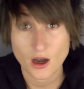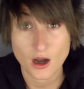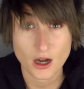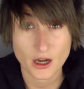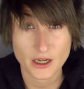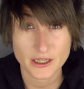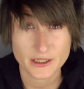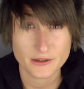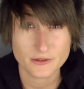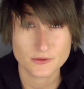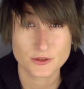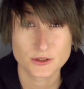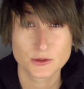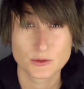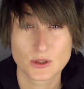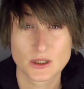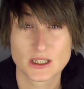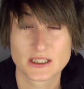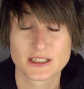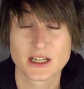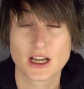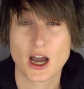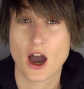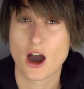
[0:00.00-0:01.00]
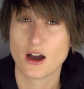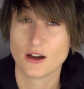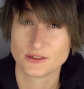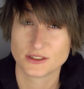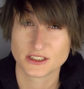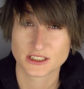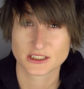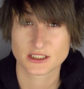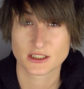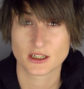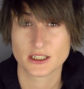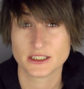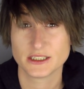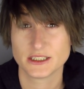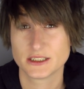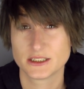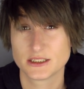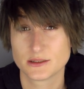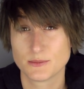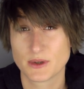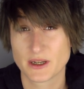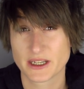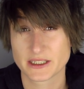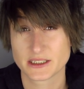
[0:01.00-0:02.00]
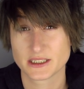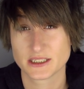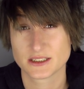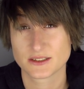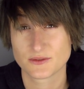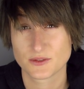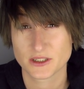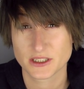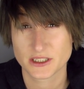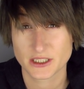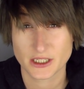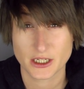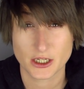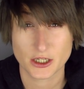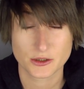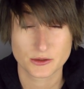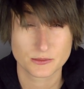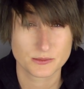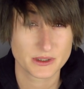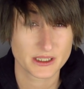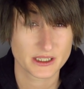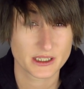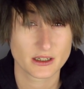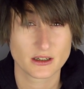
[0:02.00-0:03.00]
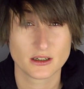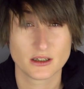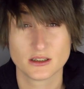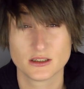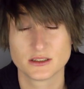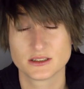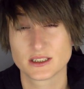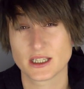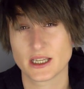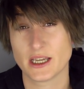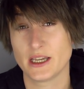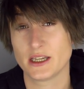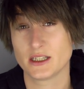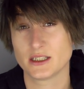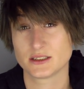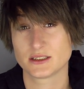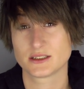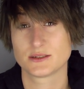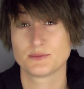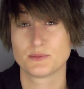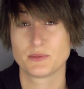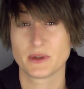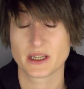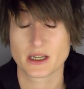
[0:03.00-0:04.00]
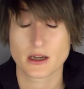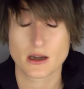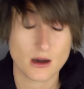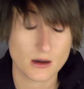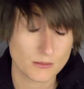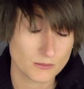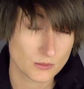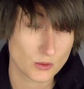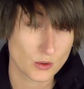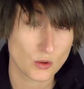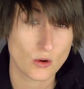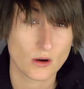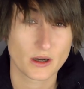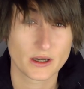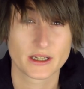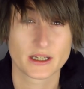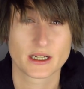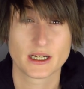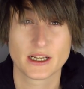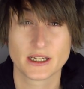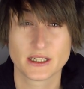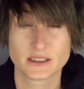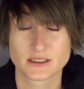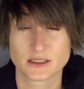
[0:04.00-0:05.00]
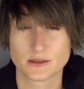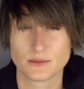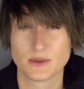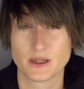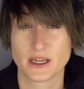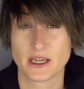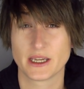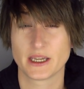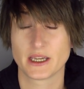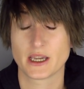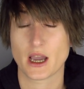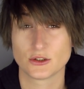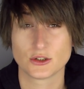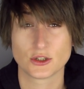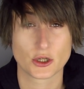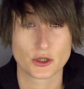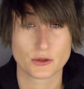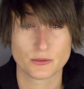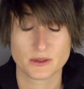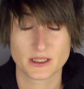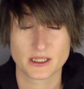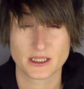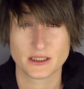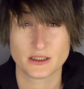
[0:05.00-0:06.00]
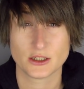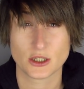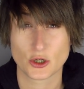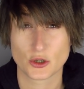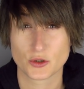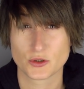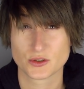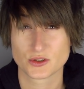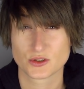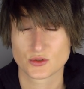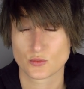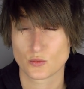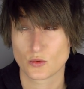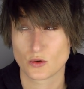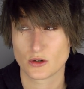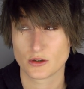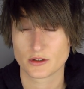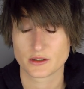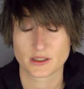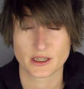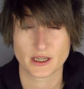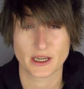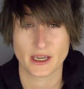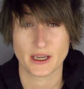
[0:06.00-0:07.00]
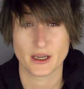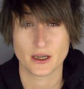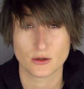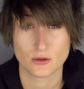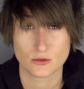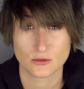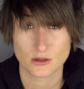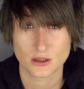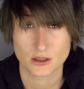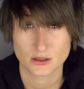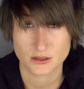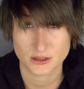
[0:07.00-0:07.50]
Hi everyone, I've decided to make this video because it's become quite clear to me nobody knows what the hell